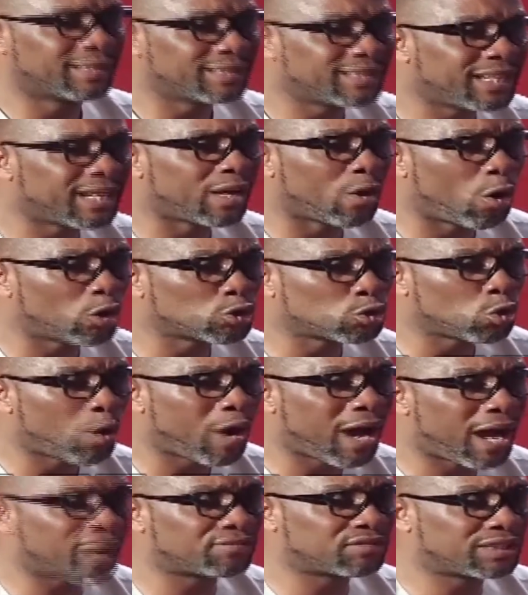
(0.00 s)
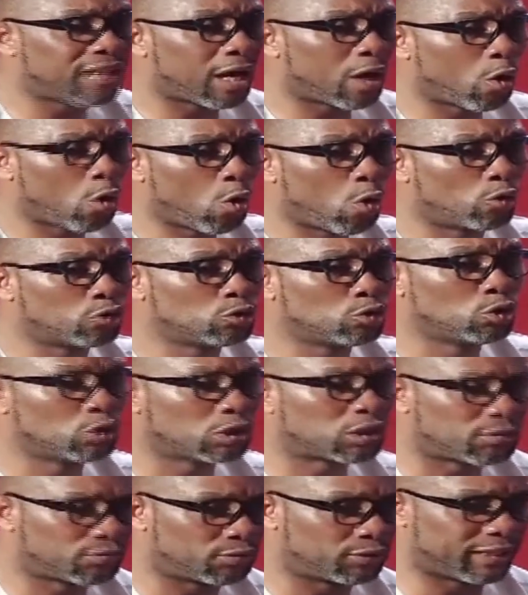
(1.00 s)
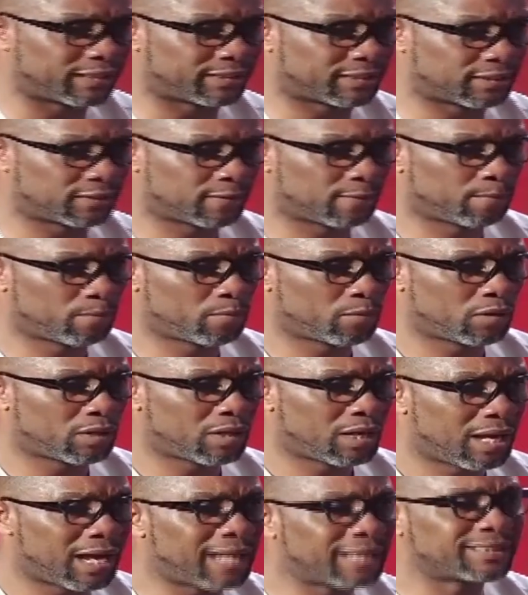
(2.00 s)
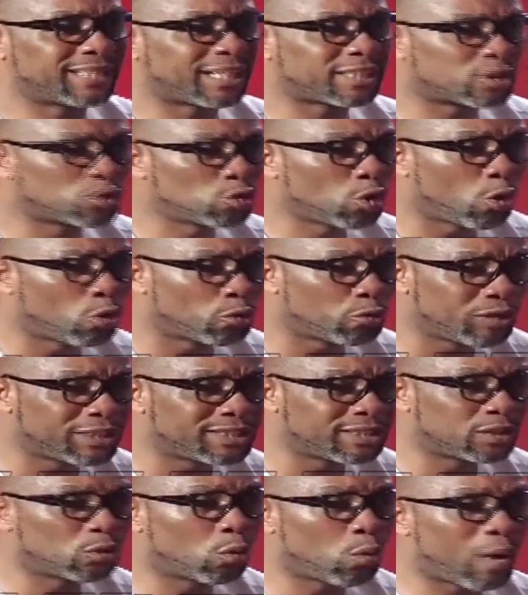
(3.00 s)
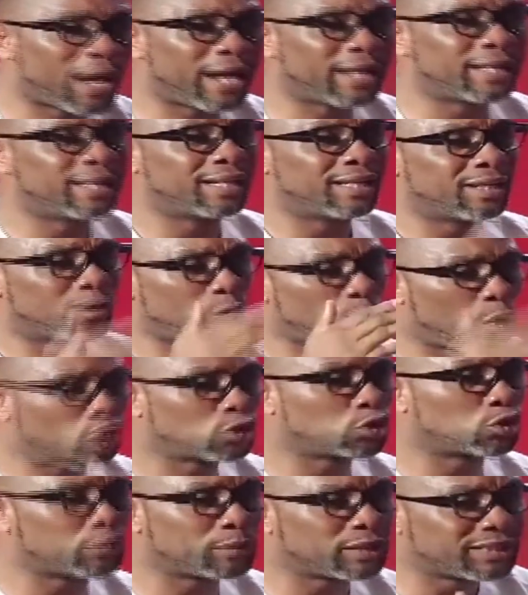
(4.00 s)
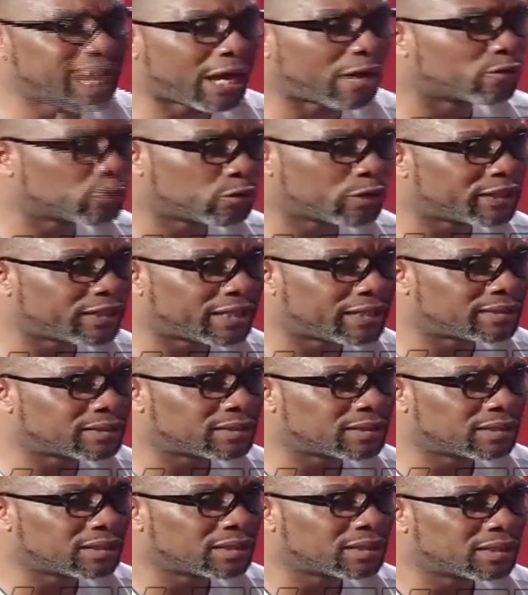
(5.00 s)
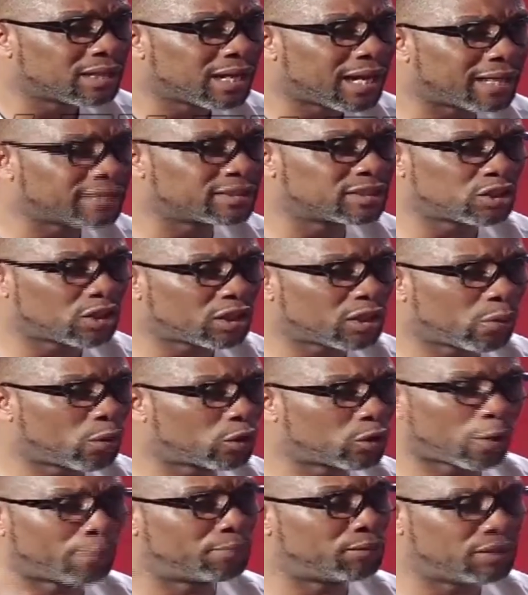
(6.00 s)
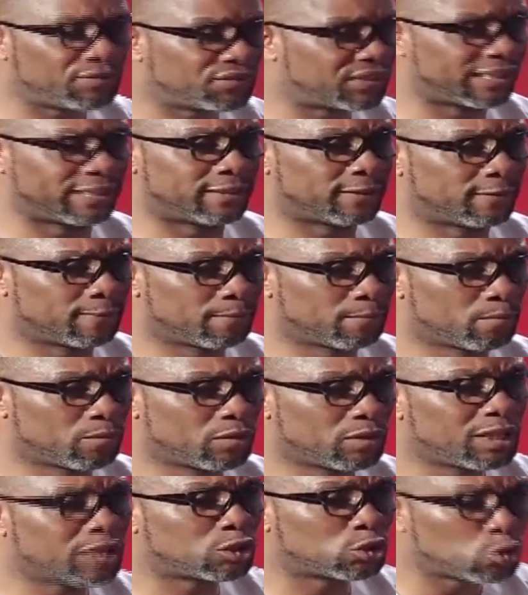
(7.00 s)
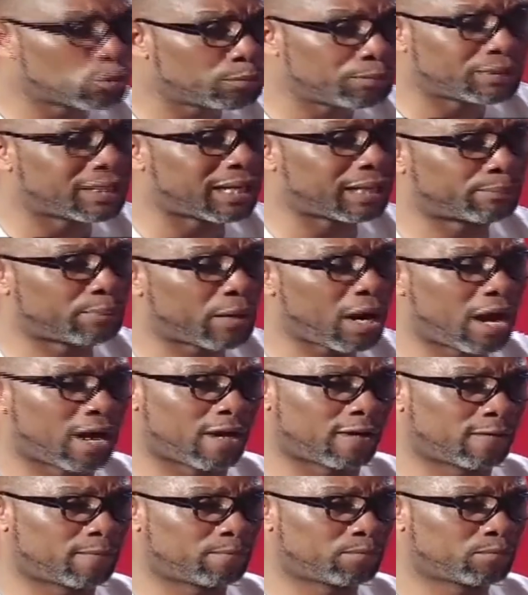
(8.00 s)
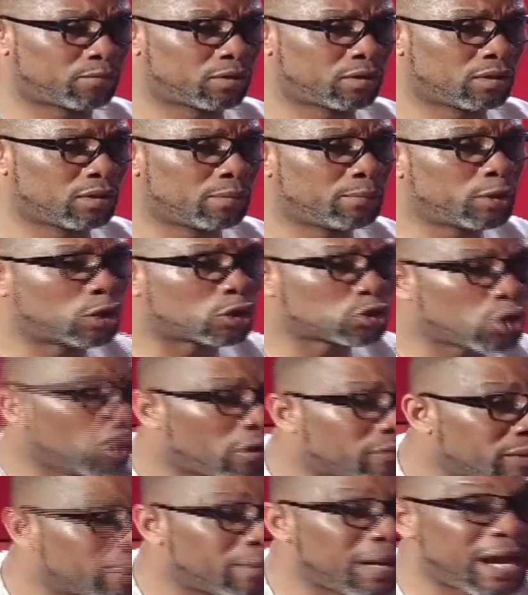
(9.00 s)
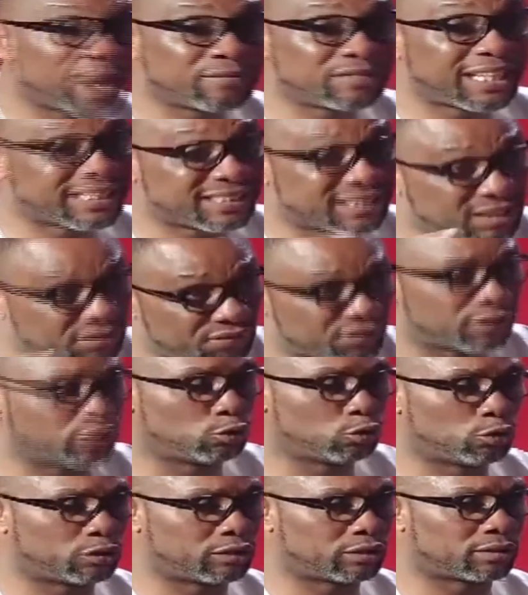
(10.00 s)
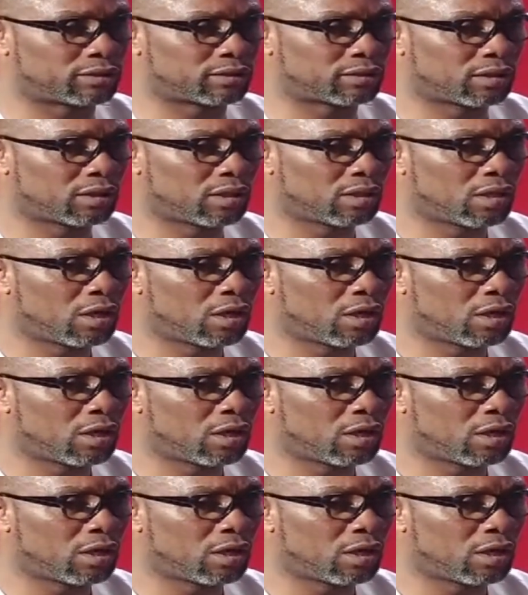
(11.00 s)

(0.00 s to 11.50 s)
they also have their own usefulness, and there's no reason why one should be downgraded and the other one uplifted. They should be at par, because all of them have their different uses.